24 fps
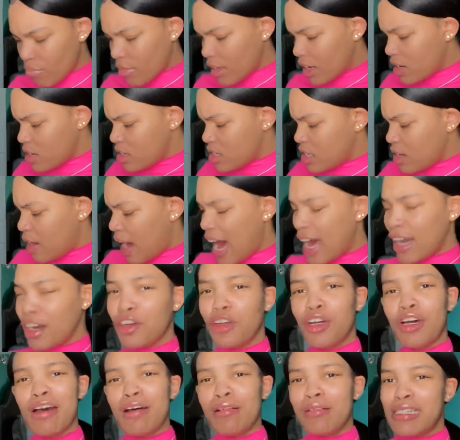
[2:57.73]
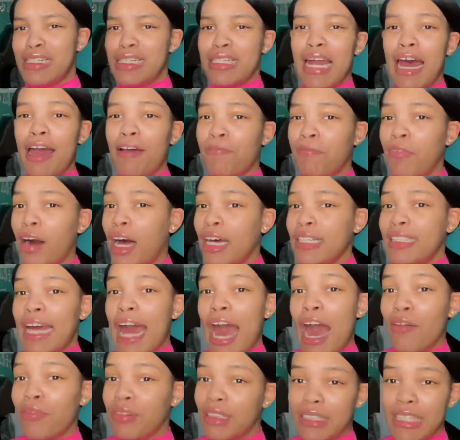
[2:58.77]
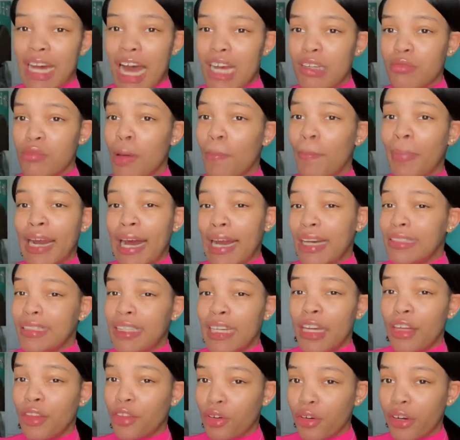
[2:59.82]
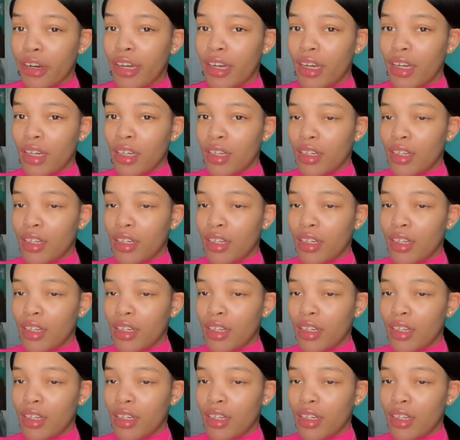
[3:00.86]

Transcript: So I don't know This is like false advertisement, but I seen three.